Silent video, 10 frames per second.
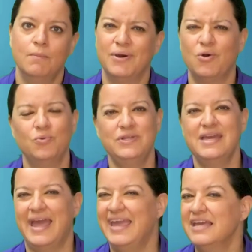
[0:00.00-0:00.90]
but only
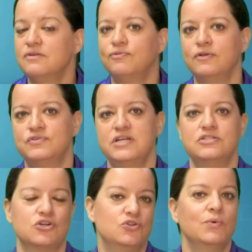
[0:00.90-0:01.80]
a handful of
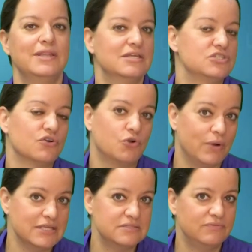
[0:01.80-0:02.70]
states are doing this
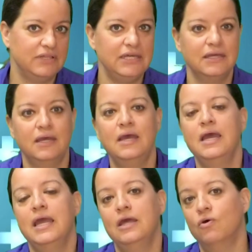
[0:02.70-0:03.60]
aggressively.
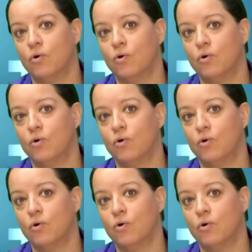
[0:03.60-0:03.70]
In